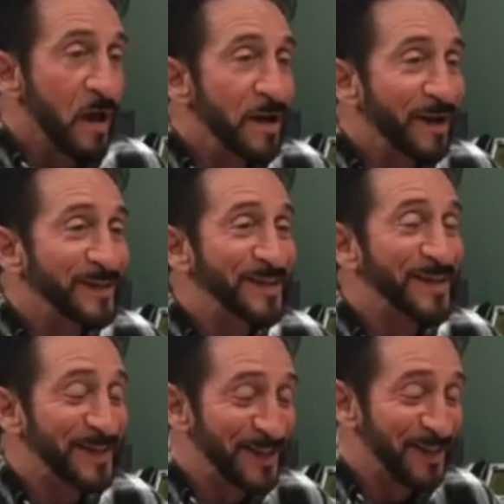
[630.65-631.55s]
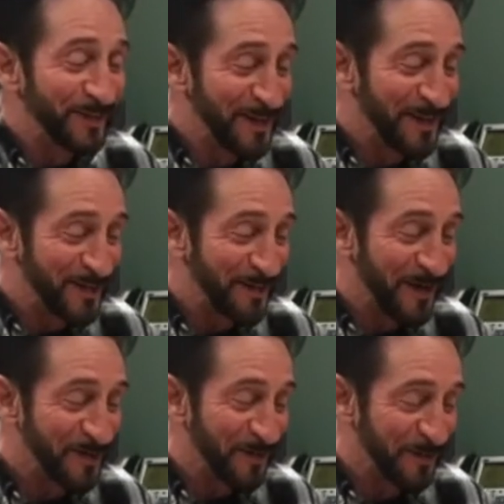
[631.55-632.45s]
because this is where this
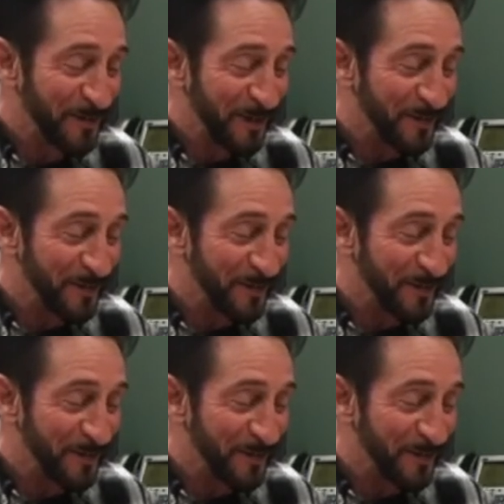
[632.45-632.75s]
question